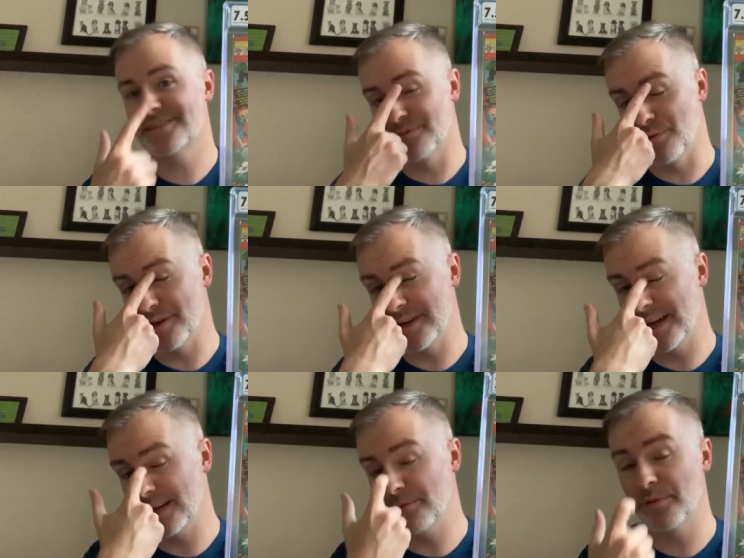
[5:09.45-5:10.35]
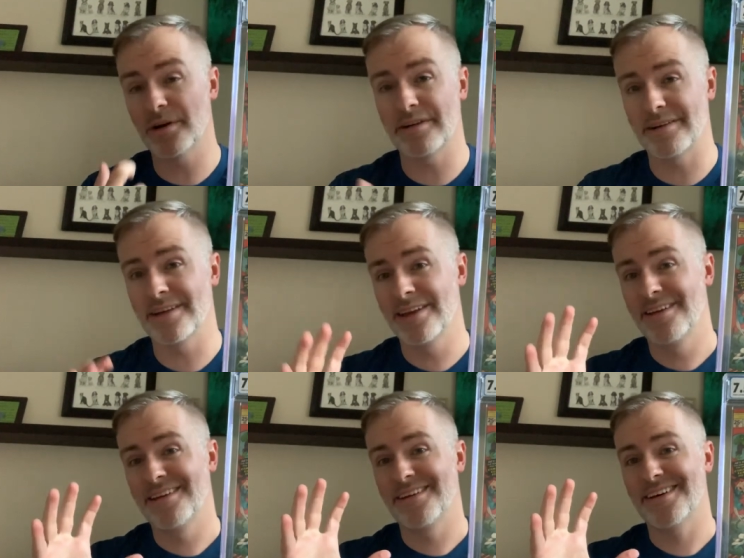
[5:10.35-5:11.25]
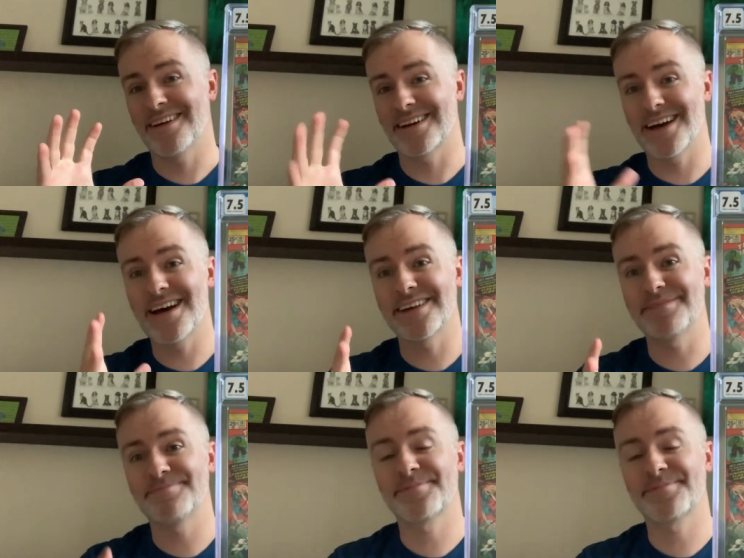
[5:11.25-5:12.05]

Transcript: 181. I got it.